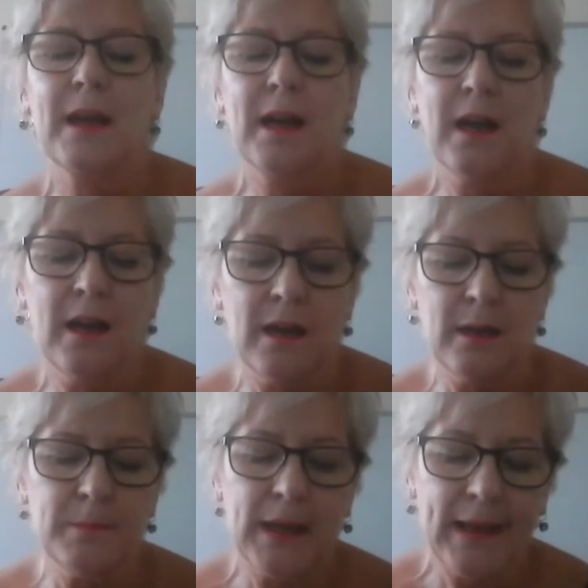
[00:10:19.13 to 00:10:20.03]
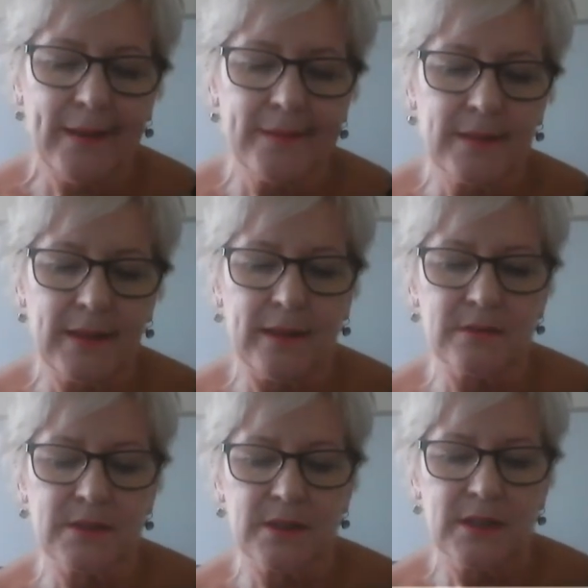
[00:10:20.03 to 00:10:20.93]
A
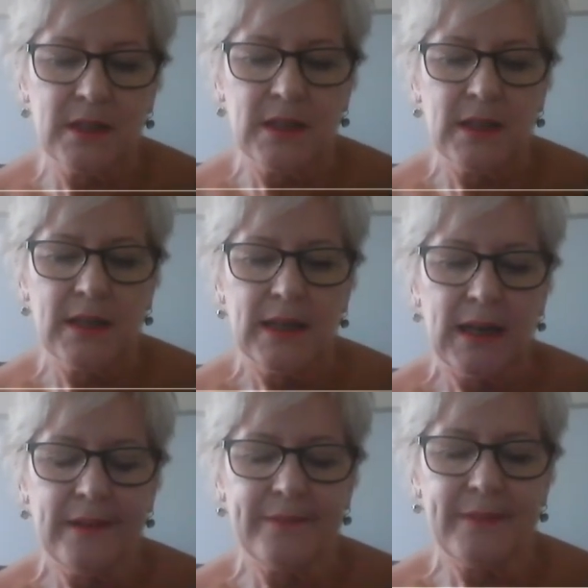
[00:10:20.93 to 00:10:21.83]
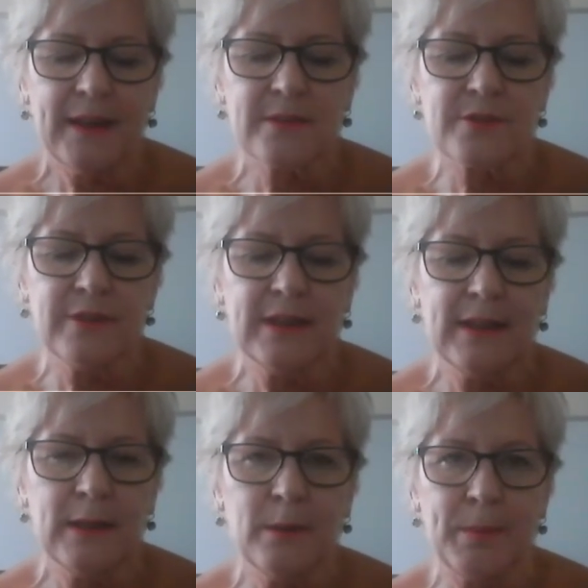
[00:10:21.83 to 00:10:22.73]
handout. And that's
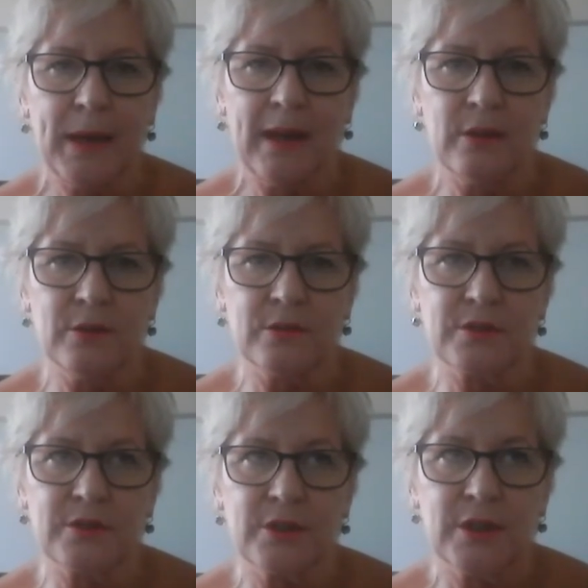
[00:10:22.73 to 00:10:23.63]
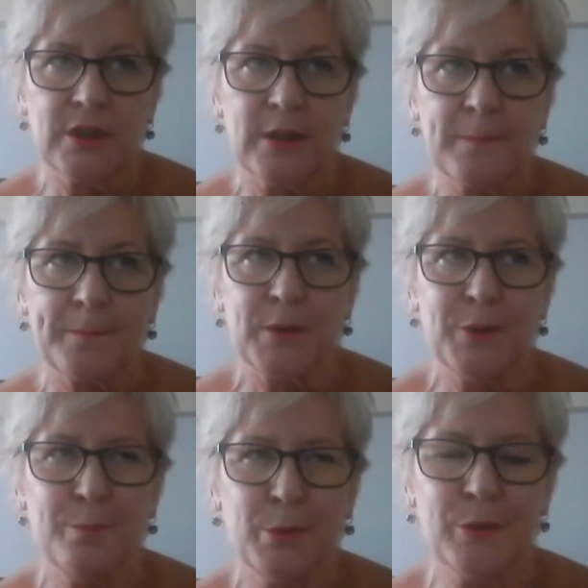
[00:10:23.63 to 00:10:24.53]
really about, you
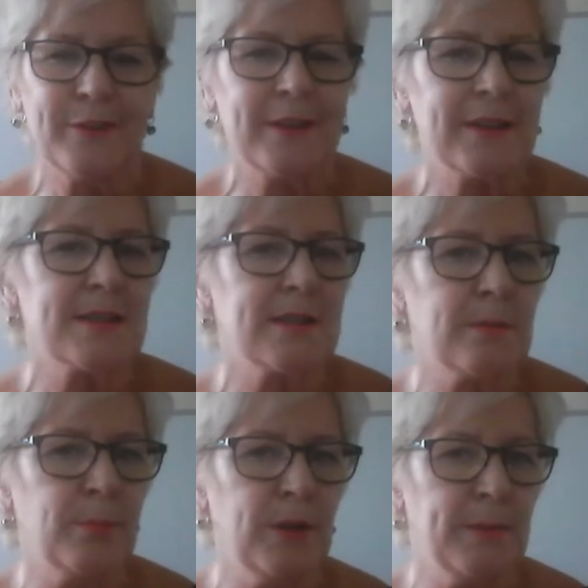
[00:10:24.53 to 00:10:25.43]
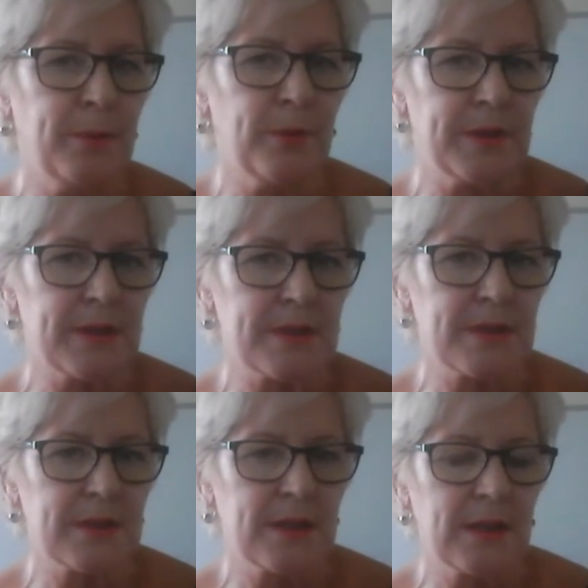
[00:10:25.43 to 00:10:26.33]
put things into bullet
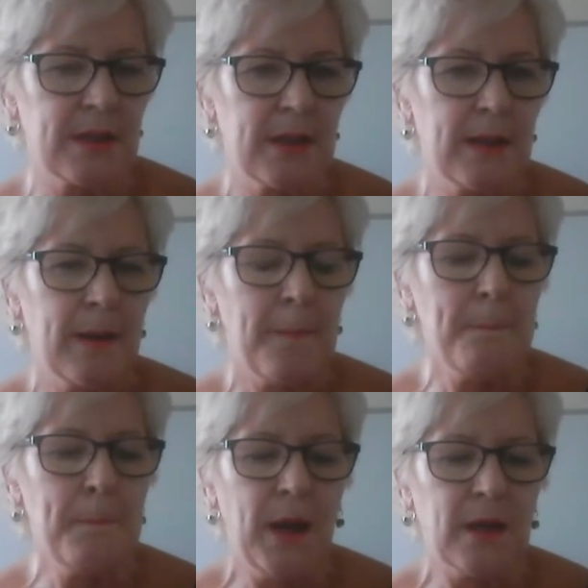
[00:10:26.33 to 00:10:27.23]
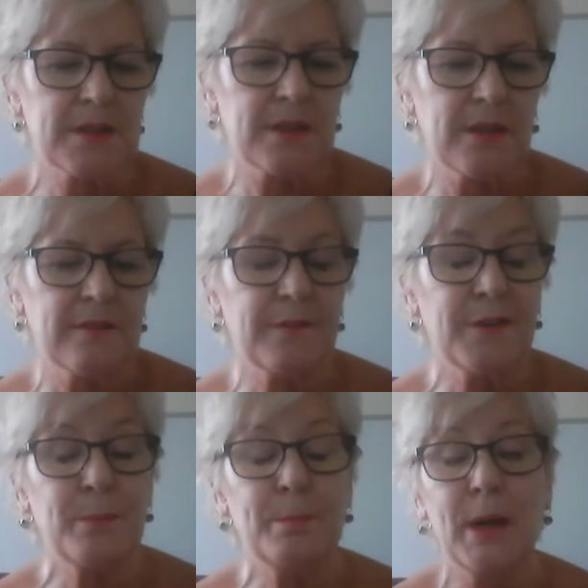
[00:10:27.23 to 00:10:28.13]
points, but for
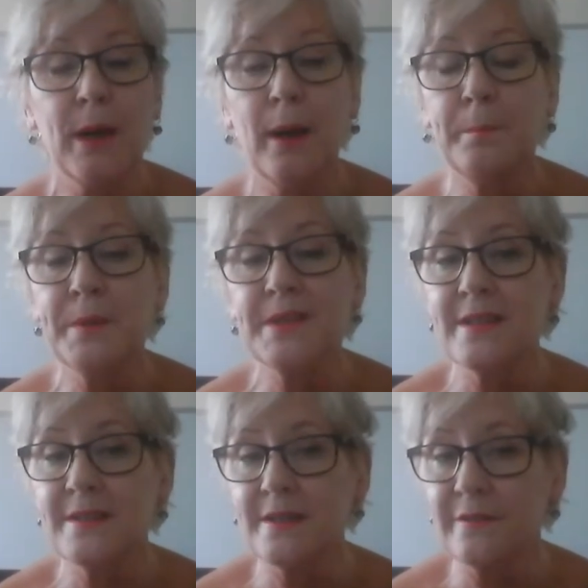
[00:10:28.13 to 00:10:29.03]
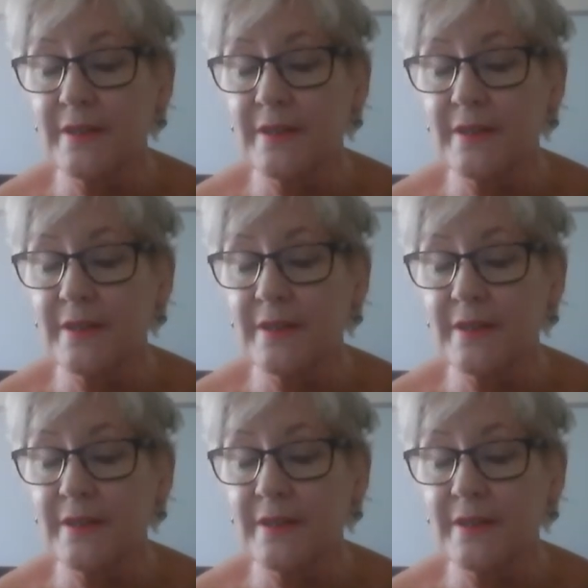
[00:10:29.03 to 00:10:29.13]
the purposes of